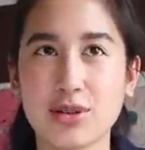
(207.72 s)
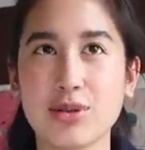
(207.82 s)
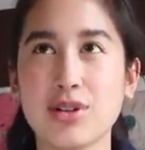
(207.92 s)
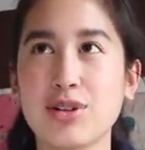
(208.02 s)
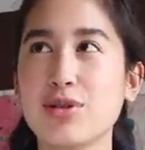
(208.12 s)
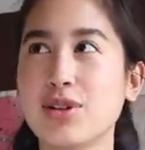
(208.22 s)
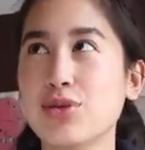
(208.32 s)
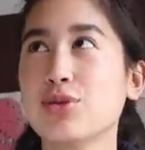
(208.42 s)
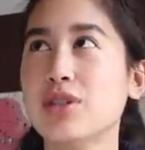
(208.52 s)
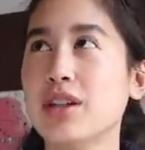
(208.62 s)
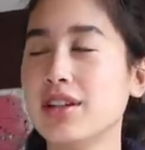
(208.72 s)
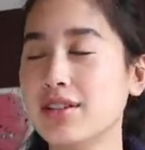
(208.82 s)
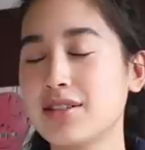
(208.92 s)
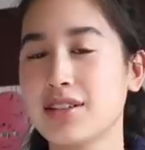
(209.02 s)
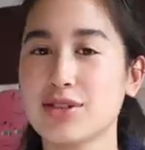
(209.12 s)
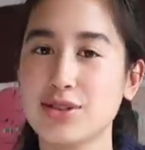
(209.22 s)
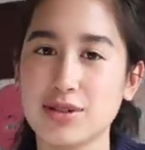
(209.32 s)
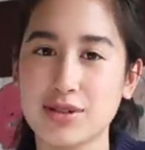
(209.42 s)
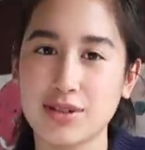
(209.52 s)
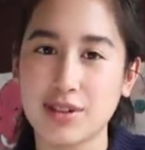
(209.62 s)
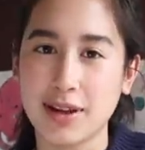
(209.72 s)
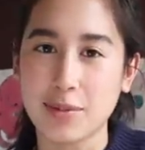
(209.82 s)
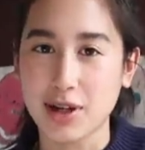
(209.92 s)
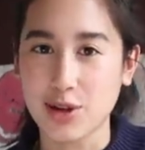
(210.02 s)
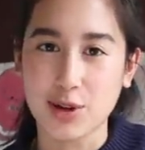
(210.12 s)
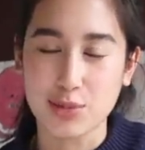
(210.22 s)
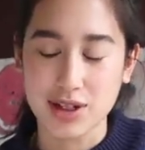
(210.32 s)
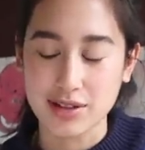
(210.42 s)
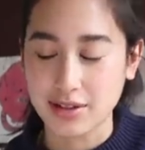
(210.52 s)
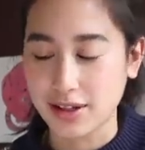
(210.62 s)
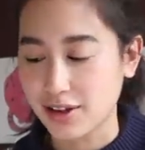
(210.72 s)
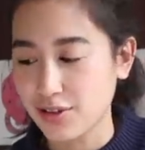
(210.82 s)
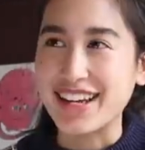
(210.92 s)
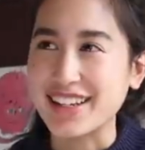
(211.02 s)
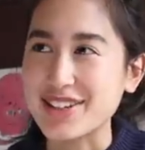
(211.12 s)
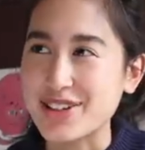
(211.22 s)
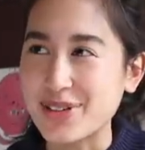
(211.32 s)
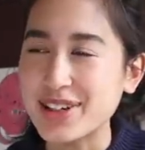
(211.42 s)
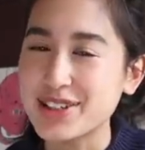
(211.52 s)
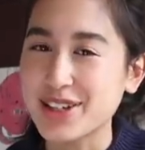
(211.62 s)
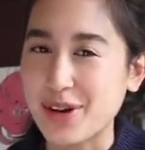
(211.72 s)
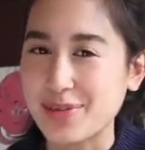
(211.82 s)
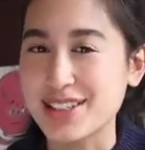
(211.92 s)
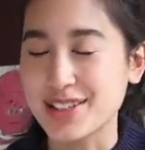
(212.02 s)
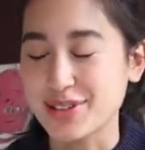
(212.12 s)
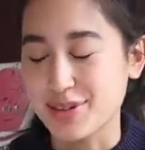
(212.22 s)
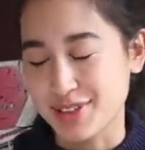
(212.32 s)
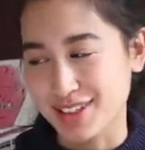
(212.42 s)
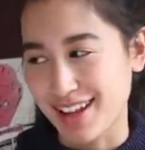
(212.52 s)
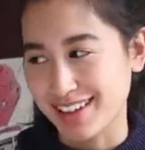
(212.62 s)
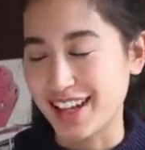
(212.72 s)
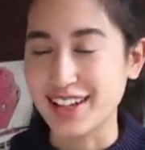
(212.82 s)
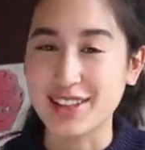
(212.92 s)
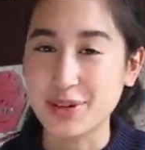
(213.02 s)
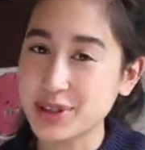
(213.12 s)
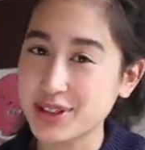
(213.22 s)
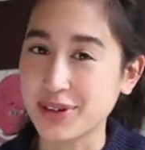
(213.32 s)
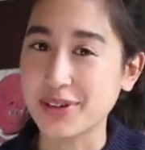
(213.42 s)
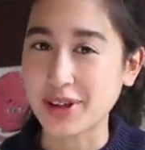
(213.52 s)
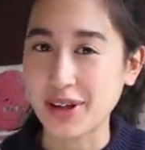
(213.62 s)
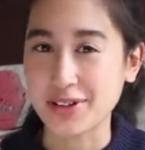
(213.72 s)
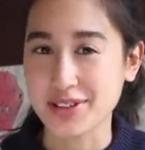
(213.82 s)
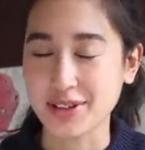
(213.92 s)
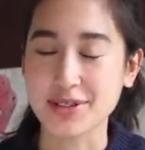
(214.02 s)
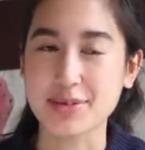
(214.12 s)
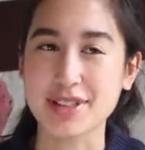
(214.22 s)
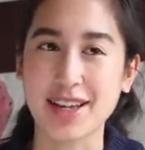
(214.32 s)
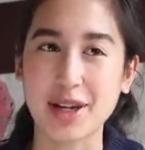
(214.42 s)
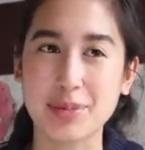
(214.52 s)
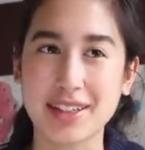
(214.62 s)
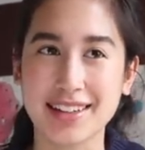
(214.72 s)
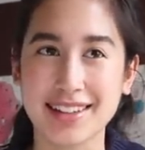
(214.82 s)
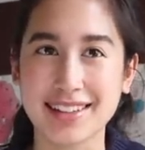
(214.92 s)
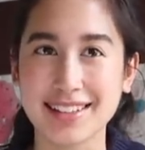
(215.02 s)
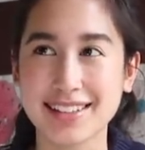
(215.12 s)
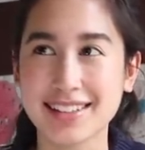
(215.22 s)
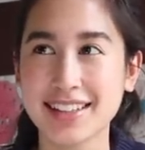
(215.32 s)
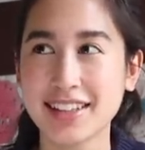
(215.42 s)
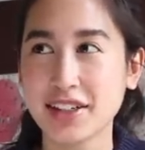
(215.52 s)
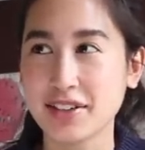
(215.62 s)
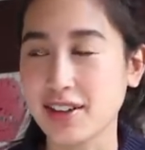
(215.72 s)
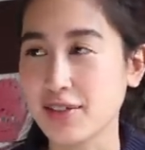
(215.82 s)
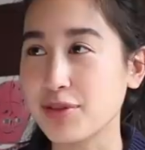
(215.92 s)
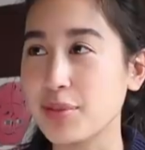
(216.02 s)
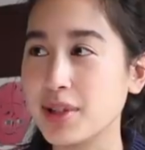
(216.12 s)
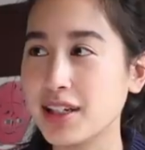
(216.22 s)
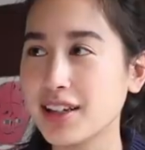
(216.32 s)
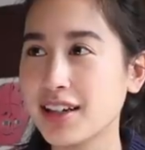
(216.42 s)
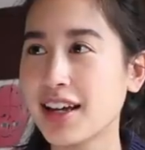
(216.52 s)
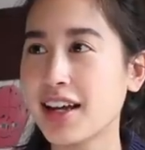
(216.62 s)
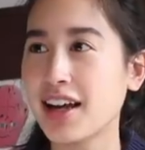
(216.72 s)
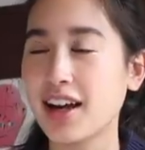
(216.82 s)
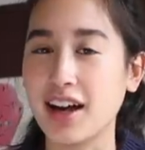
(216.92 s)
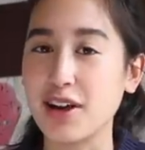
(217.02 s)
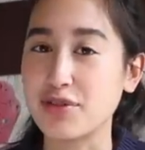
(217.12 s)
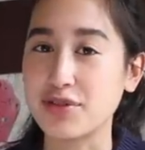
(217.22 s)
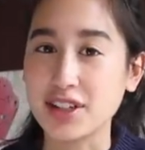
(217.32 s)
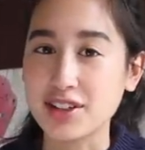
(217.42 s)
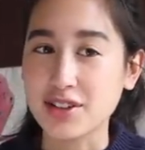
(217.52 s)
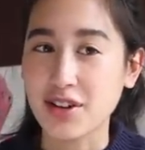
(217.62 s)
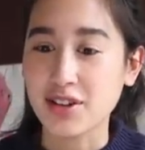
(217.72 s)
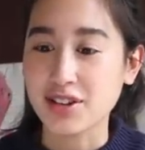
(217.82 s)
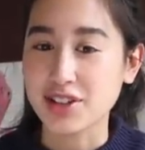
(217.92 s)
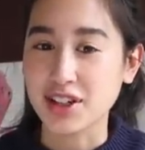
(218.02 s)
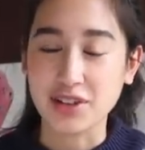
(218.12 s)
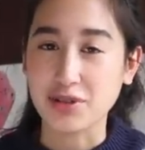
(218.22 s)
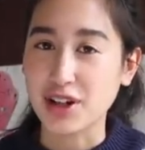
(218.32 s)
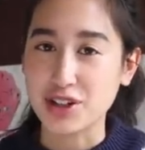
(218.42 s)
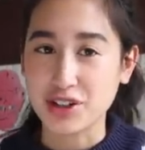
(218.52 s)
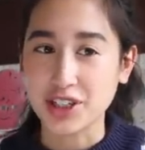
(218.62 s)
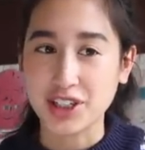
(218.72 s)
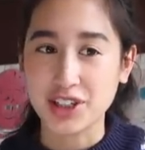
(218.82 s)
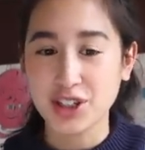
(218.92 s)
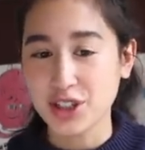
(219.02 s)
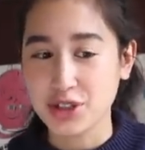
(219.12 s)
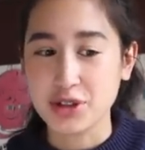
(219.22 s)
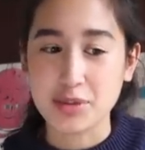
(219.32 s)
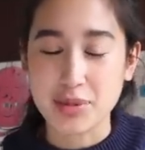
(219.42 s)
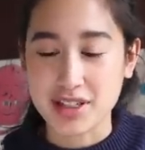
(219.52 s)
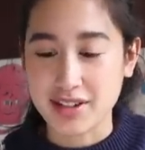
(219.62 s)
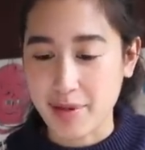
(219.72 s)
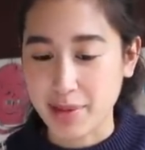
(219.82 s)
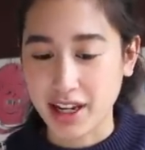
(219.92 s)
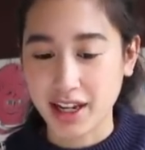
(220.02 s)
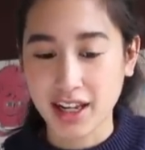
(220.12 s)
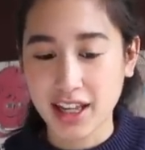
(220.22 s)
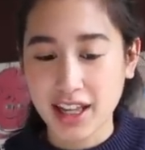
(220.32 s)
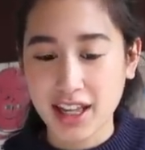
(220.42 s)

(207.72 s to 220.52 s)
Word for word: through those routines into like my non present life and I know I should cut myself some slack and I think we should all cut ourselves some slack because like for me I finished college and graduated during pandemic